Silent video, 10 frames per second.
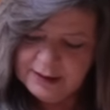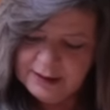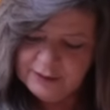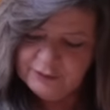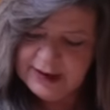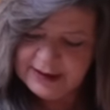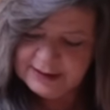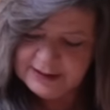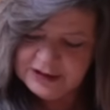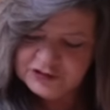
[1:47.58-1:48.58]

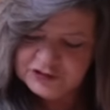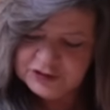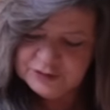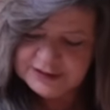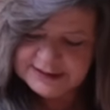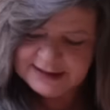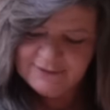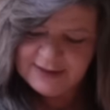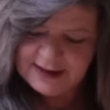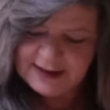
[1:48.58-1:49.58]
Recognition,
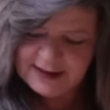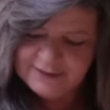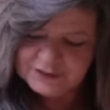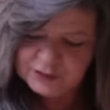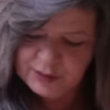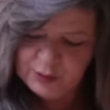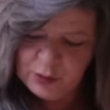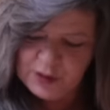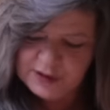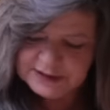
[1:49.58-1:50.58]
receiving gifts,
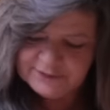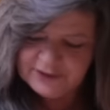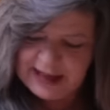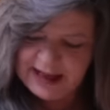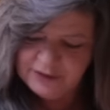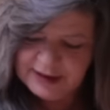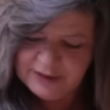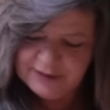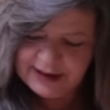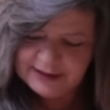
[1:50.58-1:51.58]
rewards, flattery,
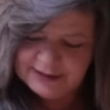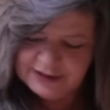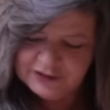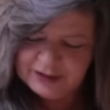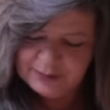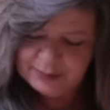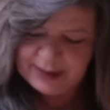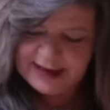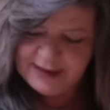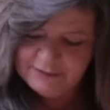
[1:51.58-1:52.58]
recognition,
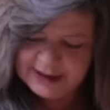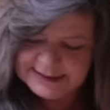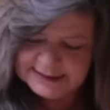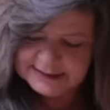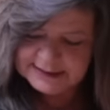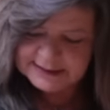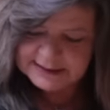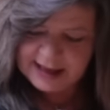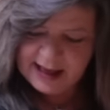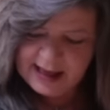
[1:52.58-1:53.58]
pay raises,
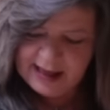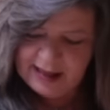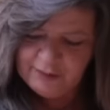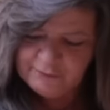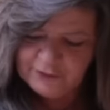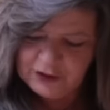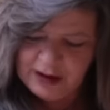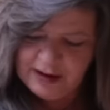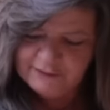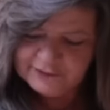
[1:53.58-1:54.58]
helpful
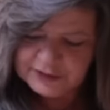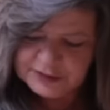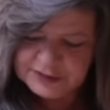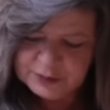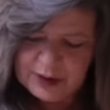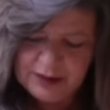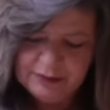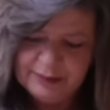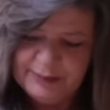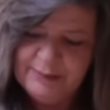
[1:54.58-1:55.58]
offers,
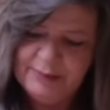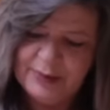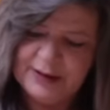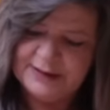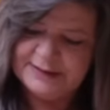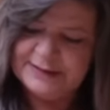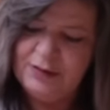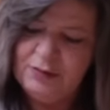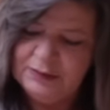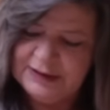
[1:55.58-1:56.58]
welcome impulse.
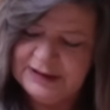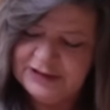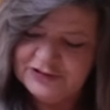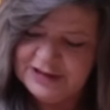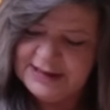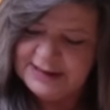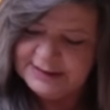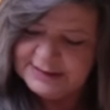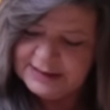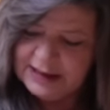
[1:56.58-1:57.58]
Holy
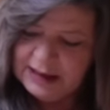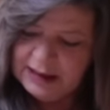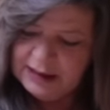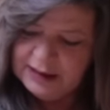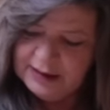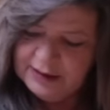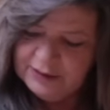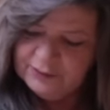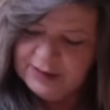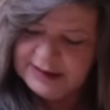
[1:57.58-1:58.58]
jeez
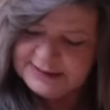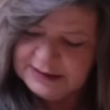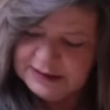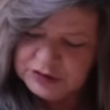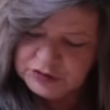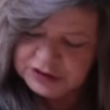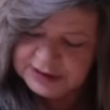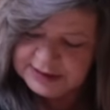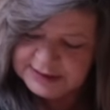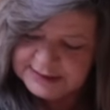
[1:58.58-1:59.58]

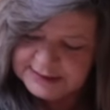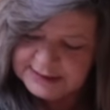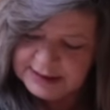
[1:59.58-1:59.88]
resolutions,